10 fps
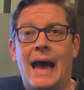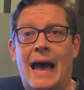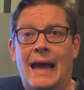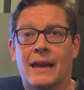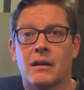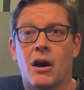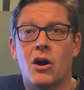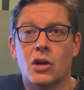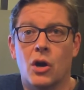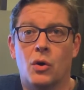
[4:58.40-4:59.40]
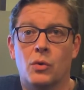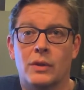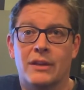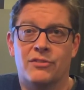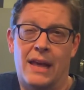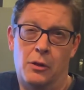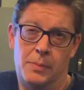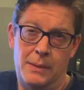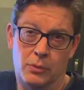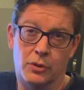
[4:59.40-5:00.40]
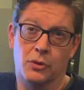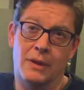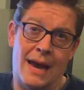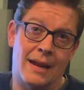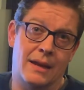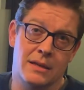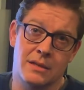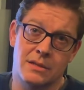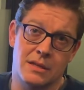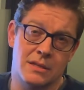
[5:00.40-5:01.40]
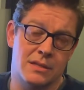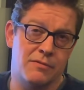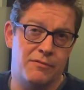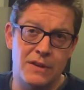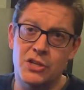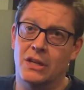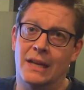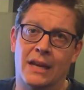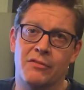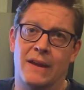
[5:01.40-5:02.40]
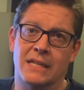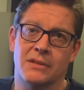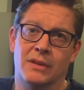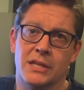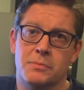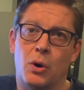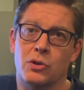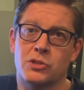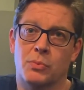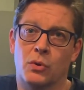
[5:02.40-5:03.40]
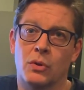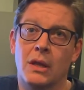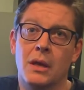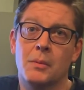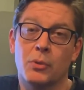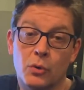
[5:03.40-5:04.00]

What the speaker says: And our goal is to help people do that as efficiently and effectively as possible, but